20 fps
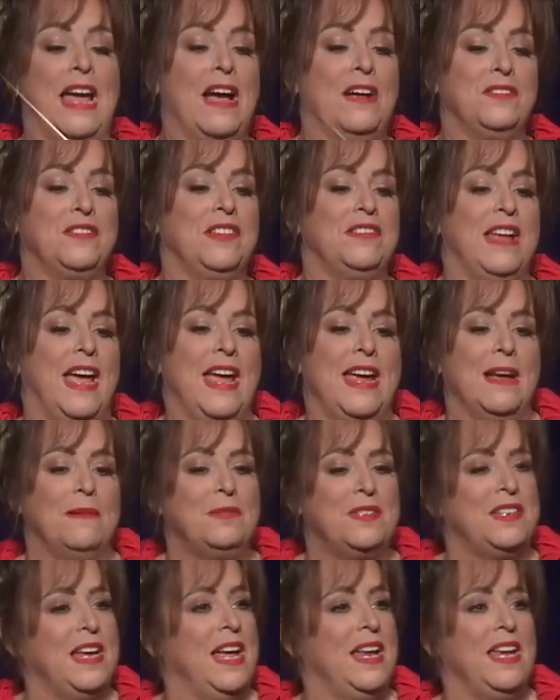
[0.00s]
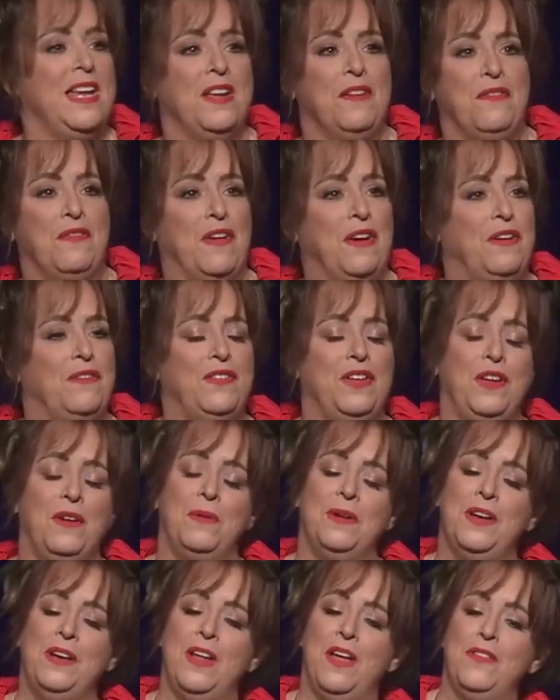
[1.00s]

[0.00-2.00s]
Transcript: And now today I'm standing in front of you